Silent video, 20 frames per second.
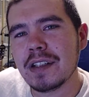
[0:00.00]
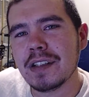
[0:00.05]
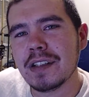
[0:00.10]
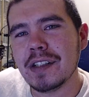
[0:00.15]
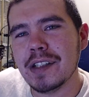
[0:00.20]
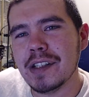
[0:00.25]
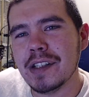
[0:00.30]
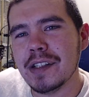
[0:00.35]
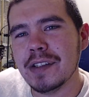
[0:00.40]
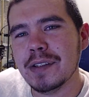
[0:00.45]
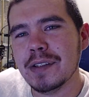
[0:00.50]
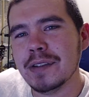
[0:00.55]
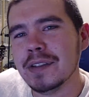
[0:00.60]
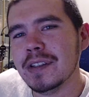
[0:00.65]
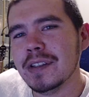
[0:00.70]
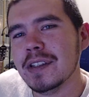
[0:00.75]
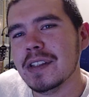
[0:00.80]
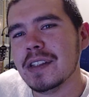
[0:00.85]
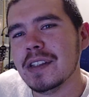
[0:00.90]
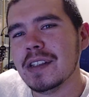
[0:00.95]
You know,
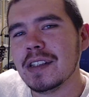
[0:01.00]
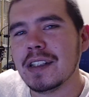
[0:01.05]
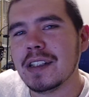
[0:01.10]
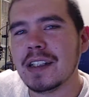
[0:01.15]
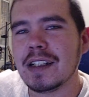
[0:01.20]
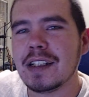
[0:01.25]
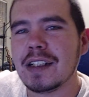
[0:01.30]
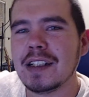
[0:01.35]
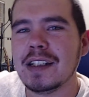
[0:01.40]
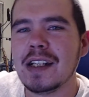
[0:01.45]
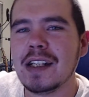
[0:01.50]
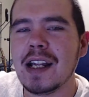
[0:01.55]
like in